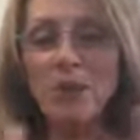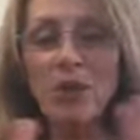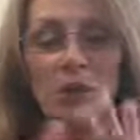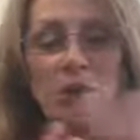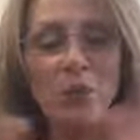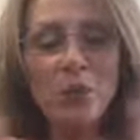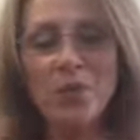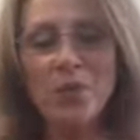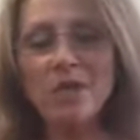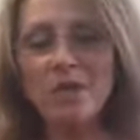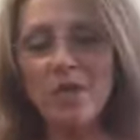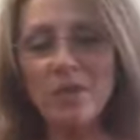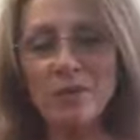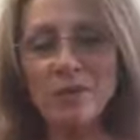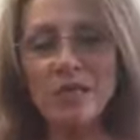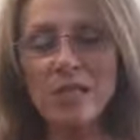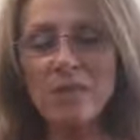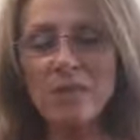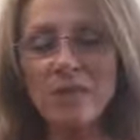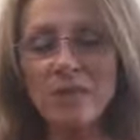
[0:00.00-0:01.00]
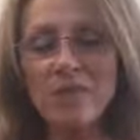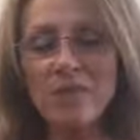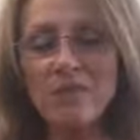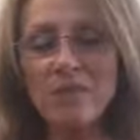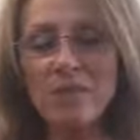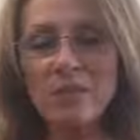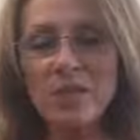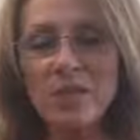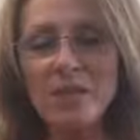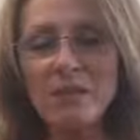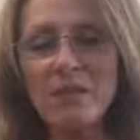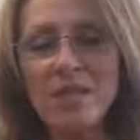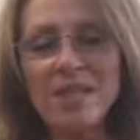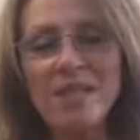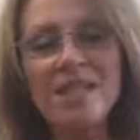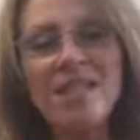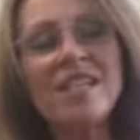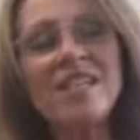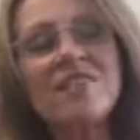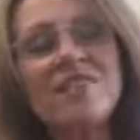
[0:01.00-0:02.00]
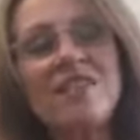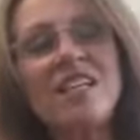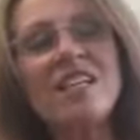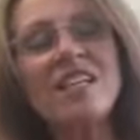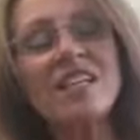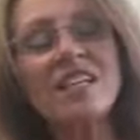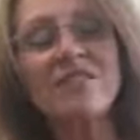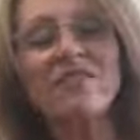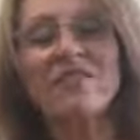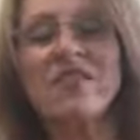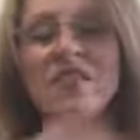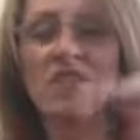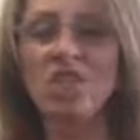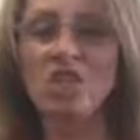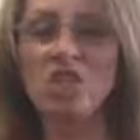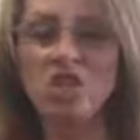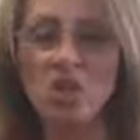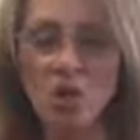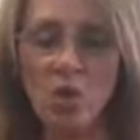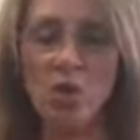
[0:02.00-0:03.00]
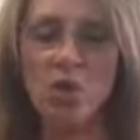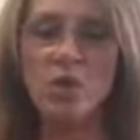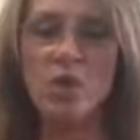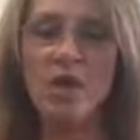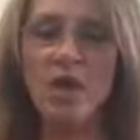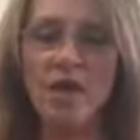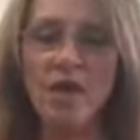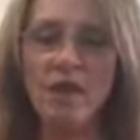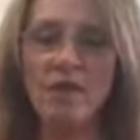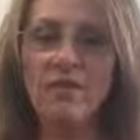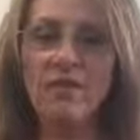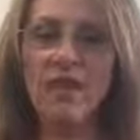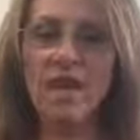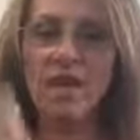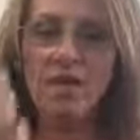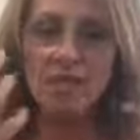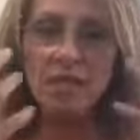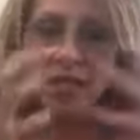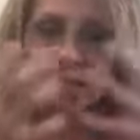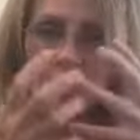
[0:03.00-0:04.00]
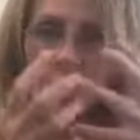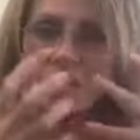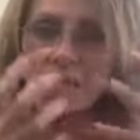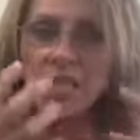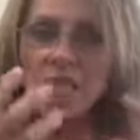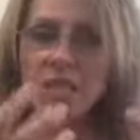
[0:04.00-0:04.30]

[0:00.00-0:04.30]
You will get a response from somebody, even if they don't have any